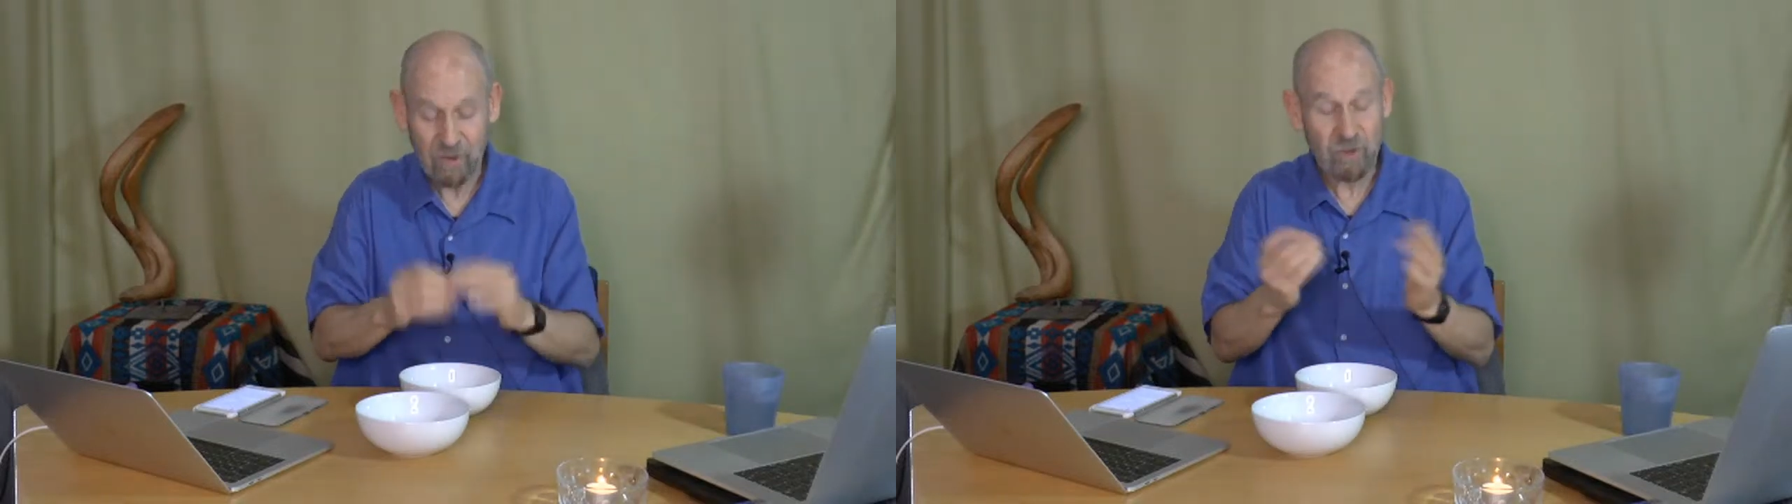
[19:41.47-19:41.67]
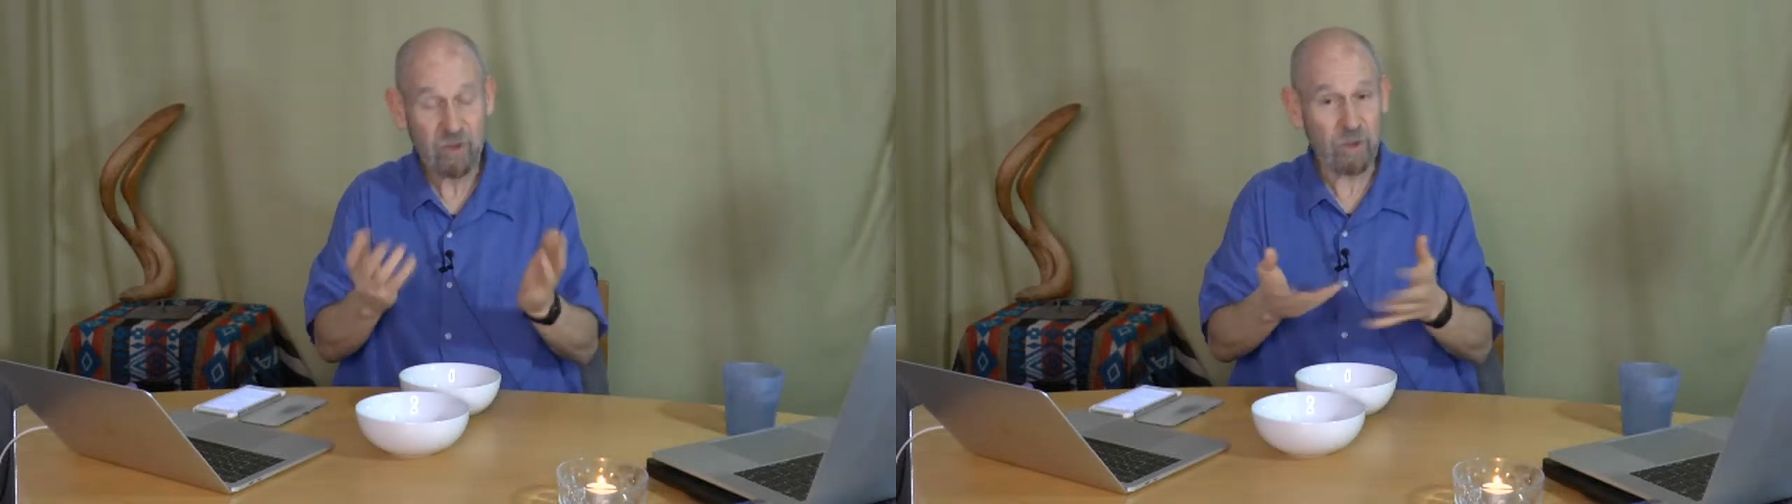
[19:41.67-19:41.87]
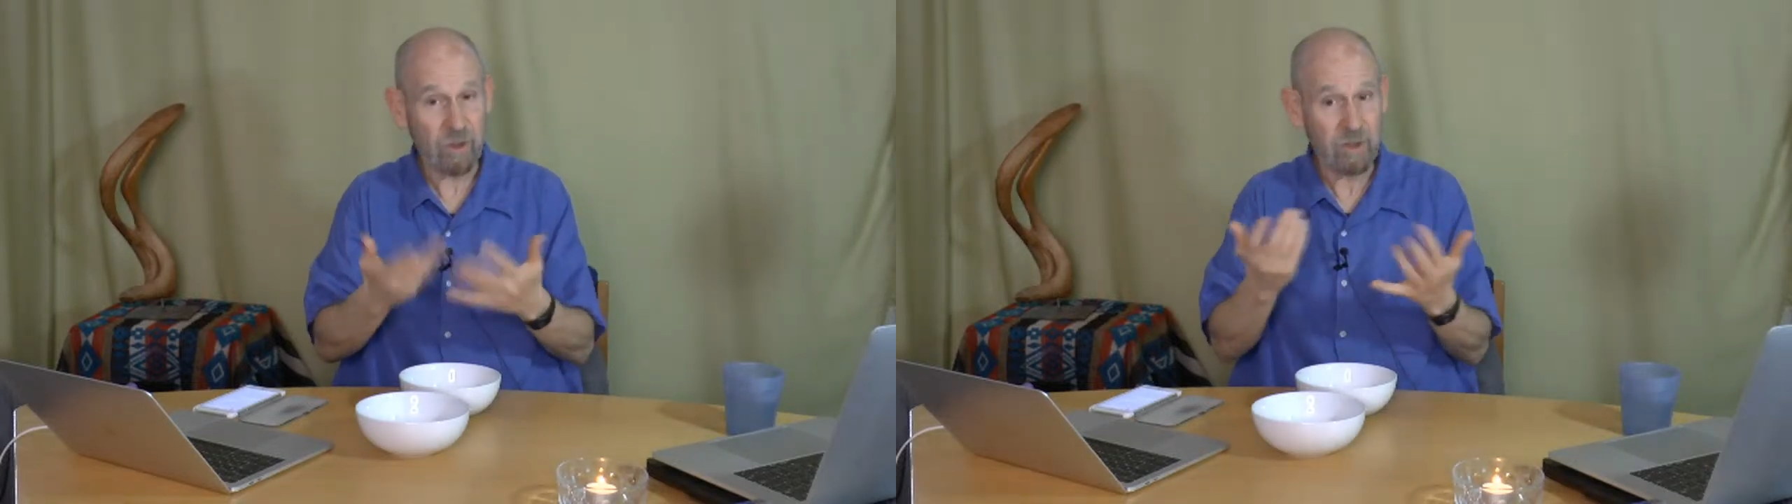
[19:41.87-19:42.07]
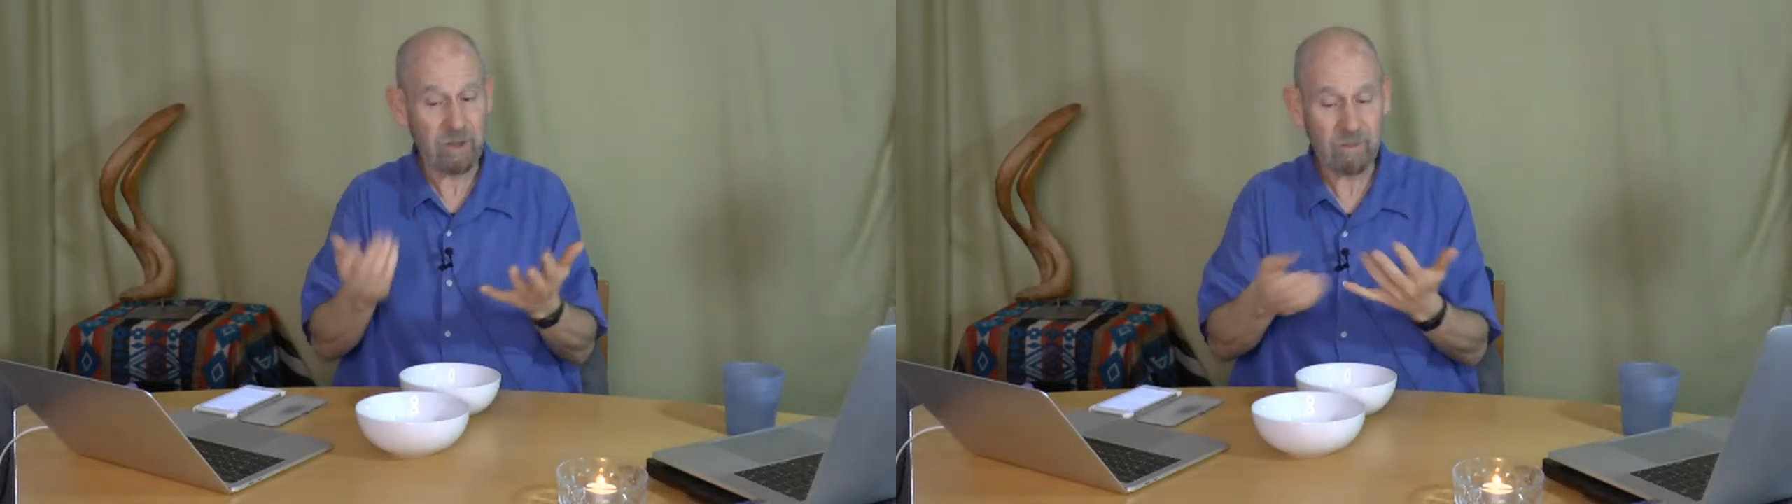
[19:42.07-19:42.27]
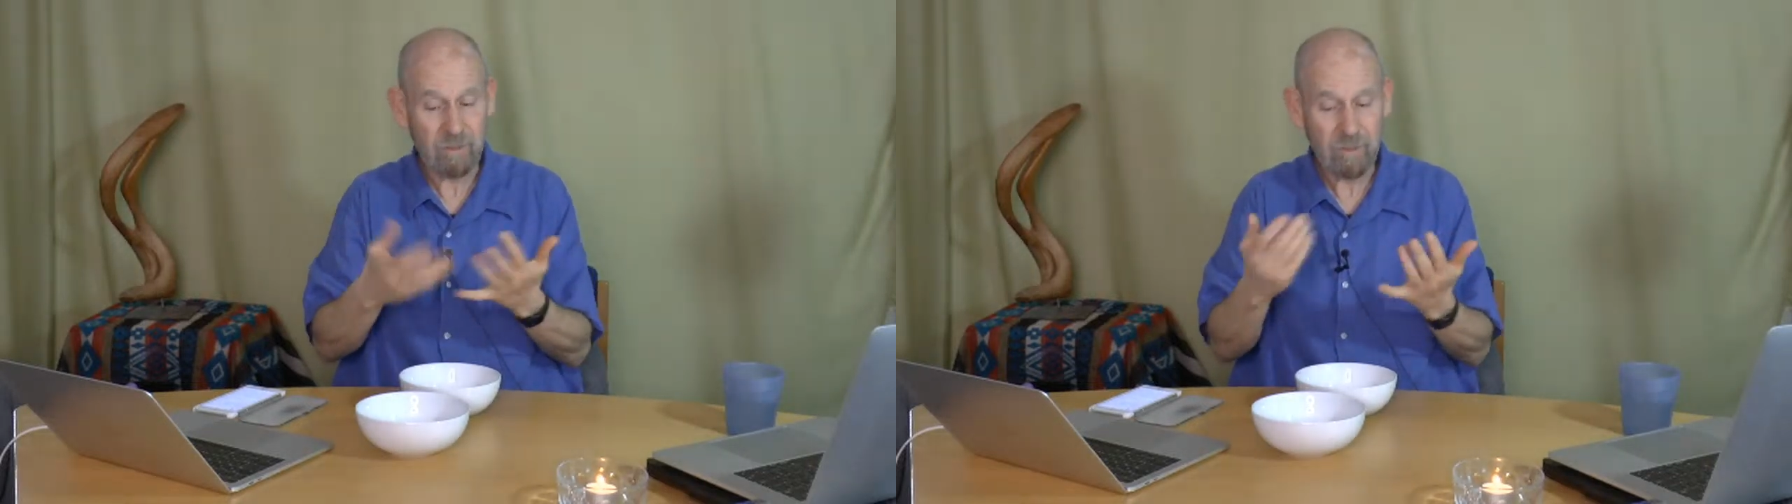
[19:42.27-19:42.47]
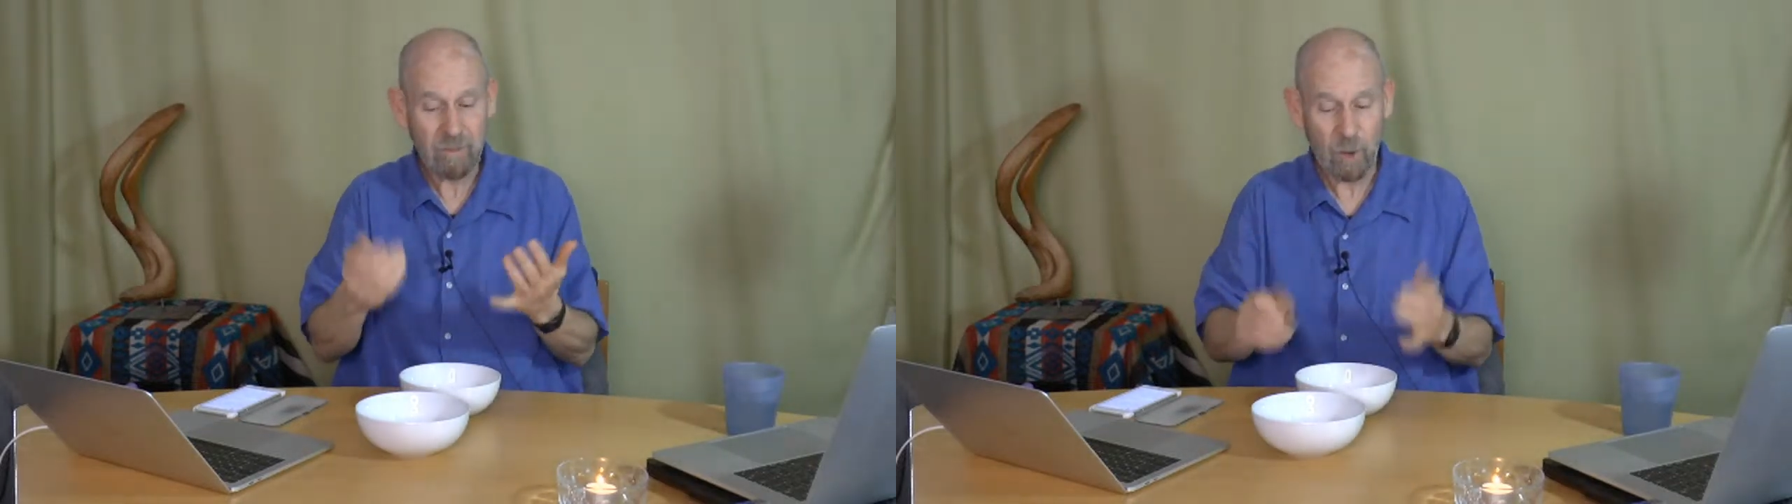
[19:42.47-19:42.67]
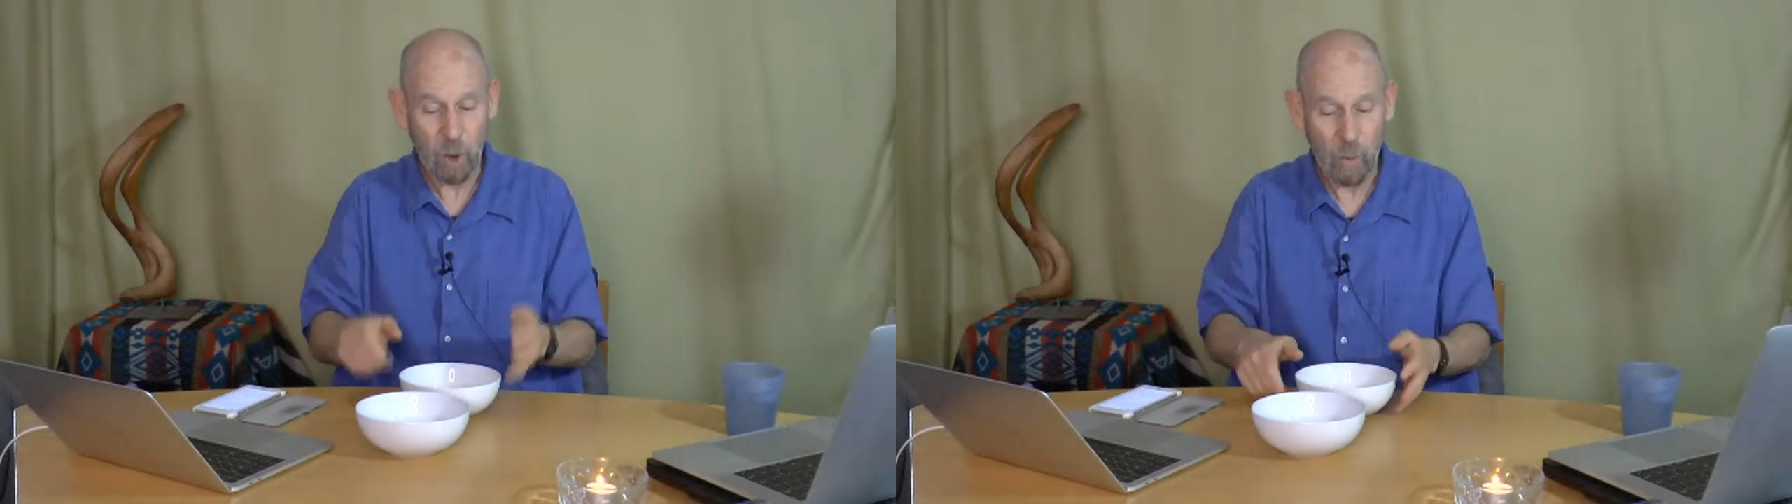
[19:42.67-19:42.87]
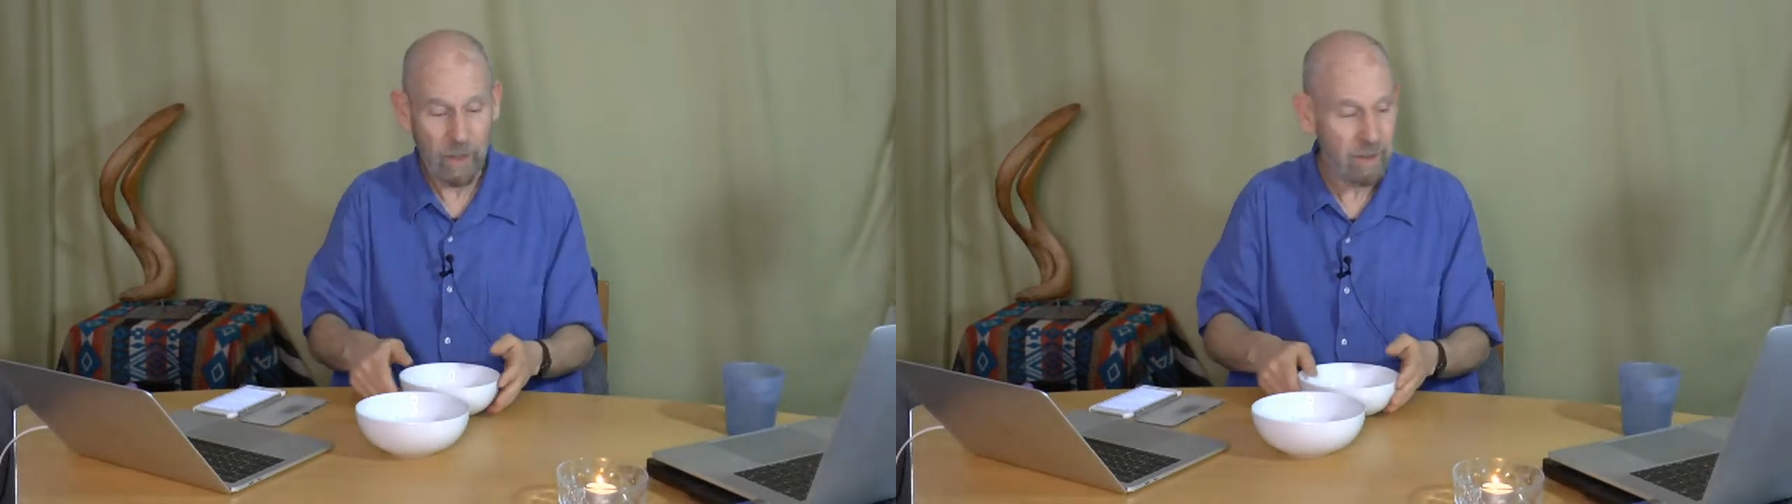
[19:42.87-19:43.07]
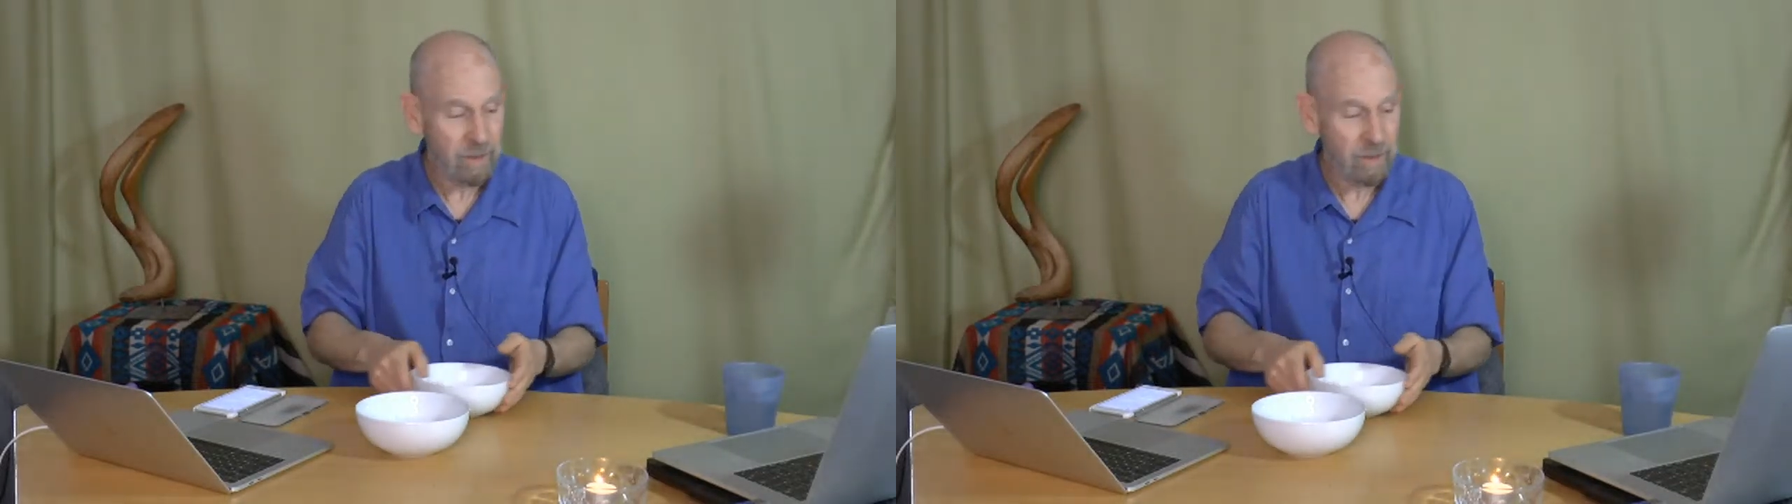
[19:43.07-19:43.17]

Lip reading: salt glowing.